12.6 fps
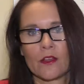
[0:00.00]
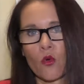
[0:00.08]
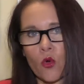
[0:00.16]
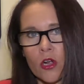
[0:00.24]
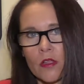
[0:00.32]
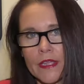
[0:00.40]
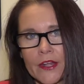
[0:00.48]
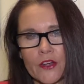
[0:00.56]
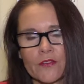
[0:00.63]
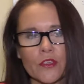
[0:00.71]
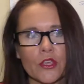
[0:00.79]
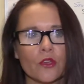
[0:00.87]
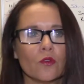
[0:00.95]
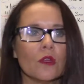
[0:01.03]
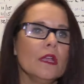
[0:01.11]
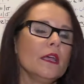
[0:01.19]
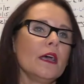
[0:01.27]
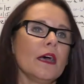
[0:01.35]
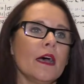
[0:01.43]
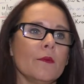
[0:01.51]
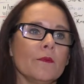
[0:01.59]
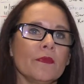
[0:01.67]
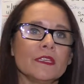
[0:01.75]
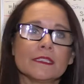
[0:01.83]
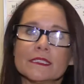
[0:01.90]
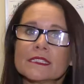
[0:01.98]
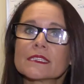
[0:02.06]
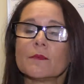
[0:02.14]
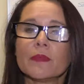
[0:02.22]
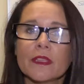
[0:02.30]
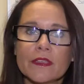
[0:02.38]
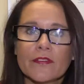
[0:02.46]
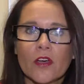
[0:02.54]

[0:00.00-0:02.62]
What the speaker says: an oral interview. This is completely